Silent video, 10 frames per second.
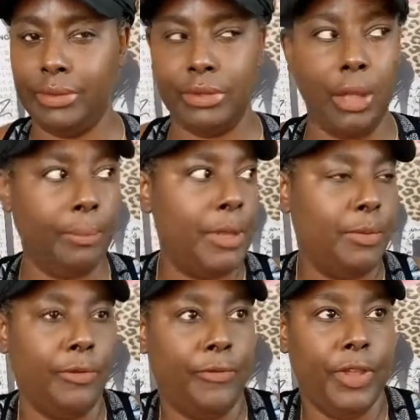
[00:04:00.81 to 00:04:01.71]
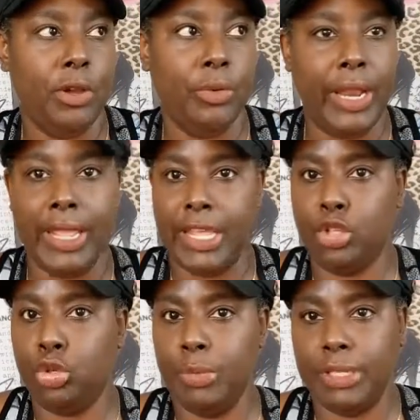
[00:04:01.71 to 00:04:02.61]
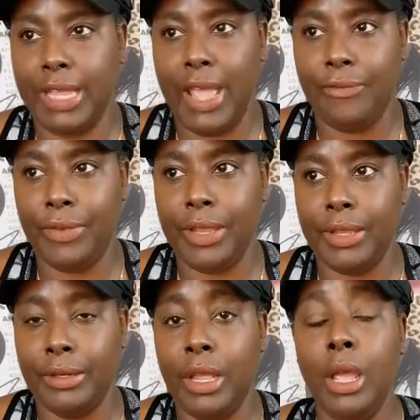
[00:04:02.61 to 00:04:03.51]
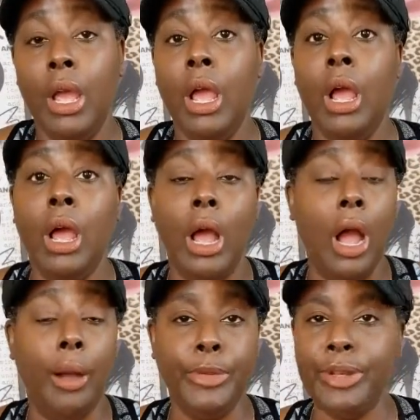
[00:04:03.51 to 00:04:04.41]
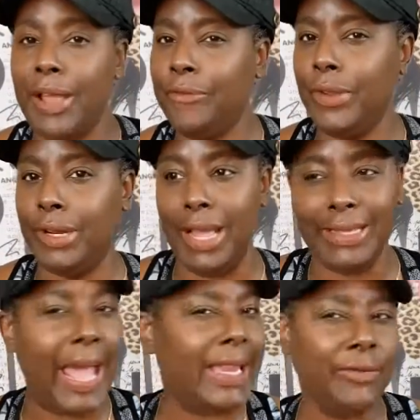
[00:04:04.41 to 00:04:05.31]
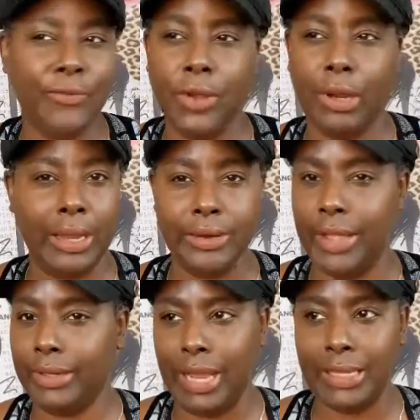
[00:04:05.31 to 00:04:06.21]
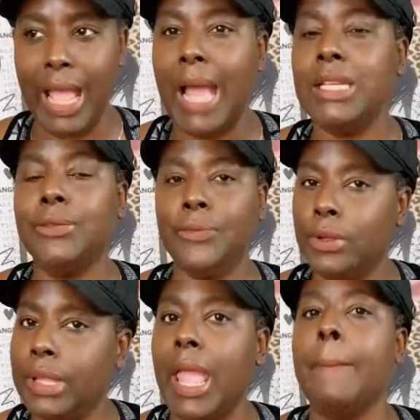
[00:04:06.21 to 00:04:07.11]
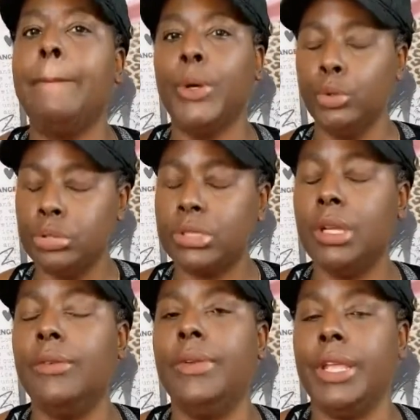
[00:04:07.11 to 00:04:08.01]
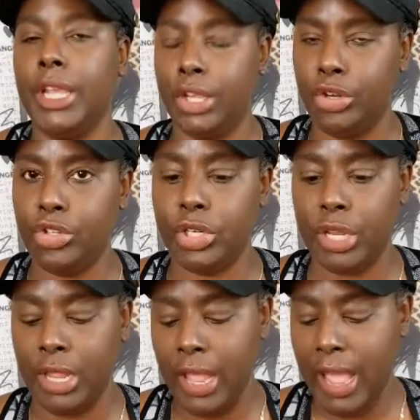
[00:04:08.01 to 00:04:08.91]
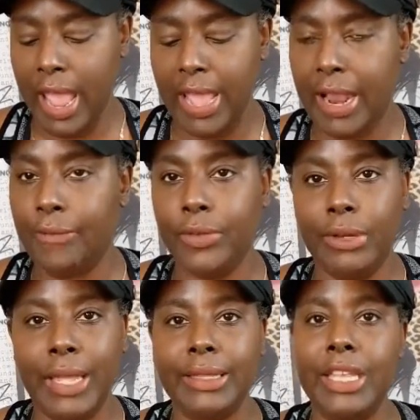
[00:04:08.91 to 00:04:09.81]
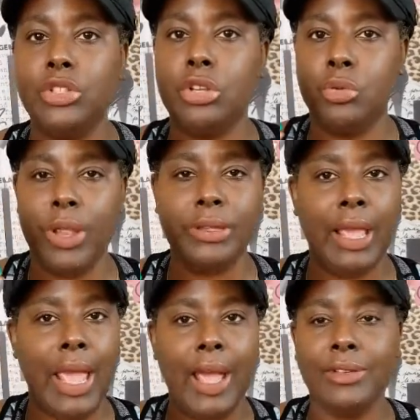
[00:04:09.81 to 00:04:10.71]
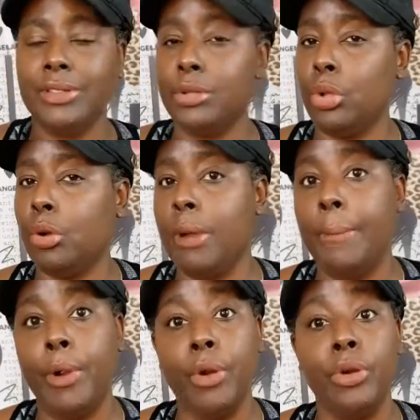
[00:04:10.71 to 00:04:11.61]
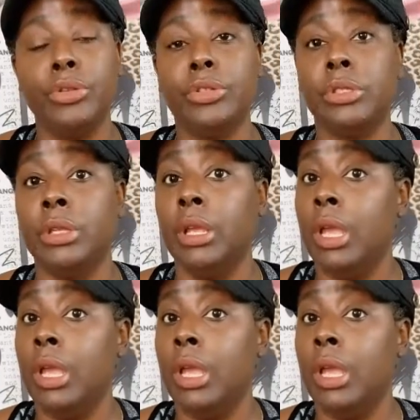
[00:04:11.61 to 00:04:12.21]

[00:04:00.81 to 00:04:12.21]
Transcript: some people feel when they get too much caffeine. Um, you're not feeling like that. I didn't feel nothing like that. I just felt a boost of energy. And I feel like these are great to have just to throw in my purse